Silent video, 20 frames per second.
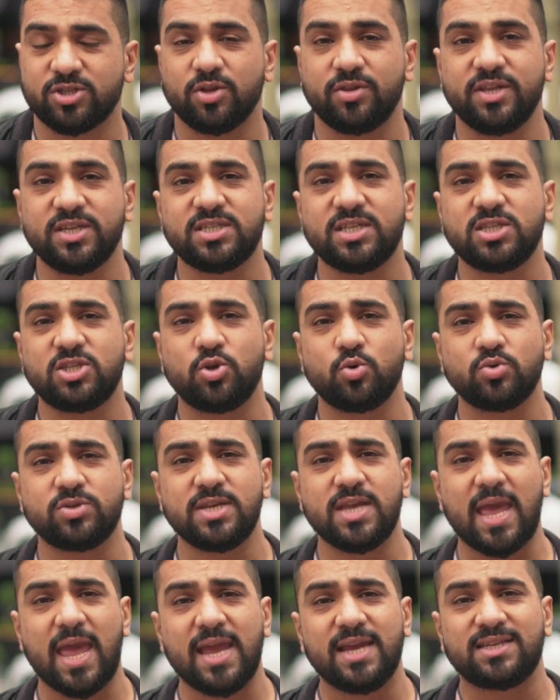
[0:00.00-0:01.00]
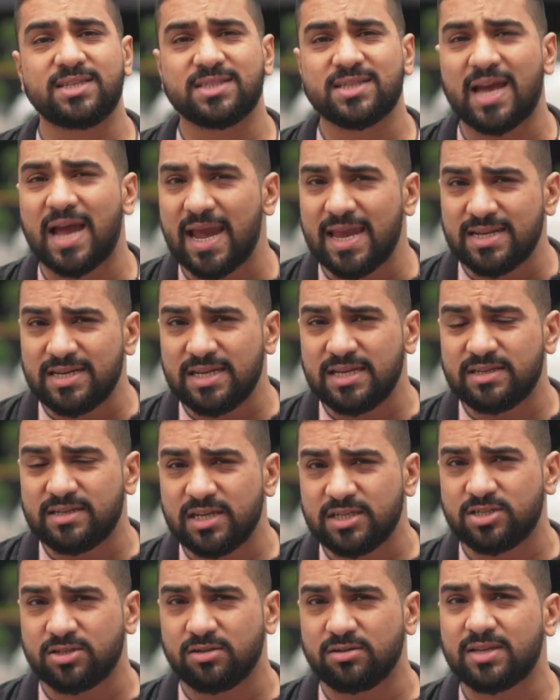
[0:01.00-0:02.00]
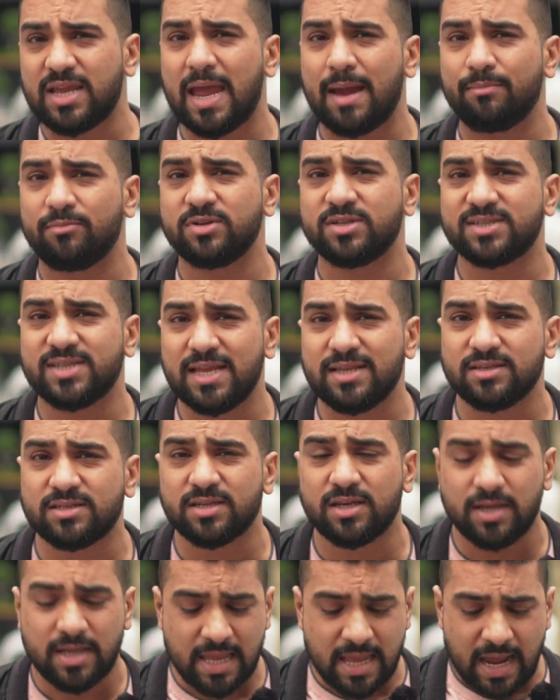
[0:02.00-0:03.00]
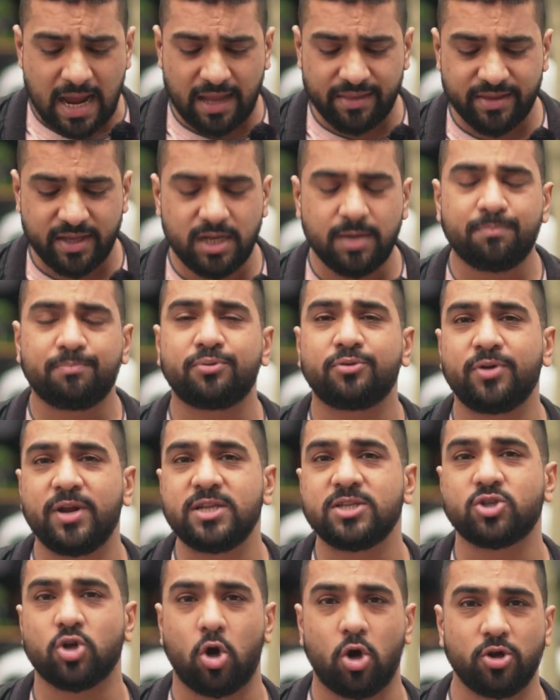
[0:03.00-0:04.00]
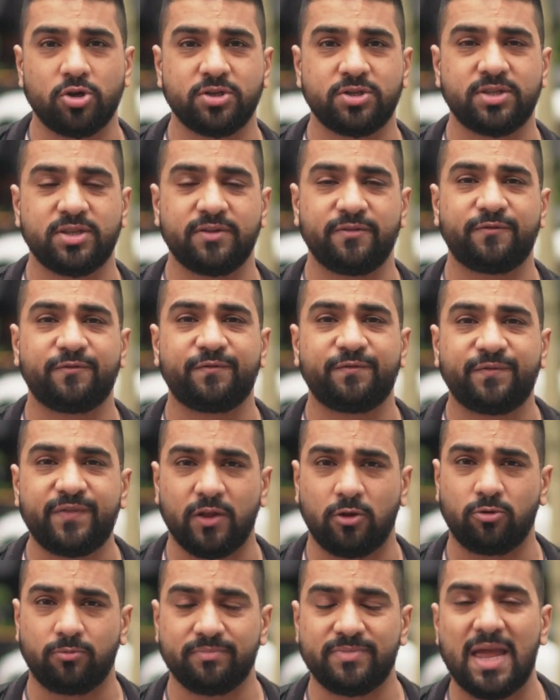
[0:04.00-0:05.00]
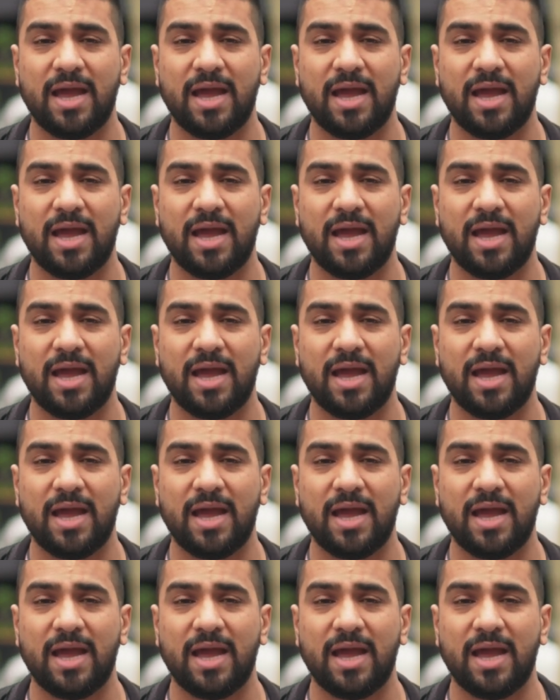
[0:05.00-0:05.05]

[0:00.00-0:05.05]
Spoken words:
So this is using a tiny digital camera sensor and then it prints onto the film.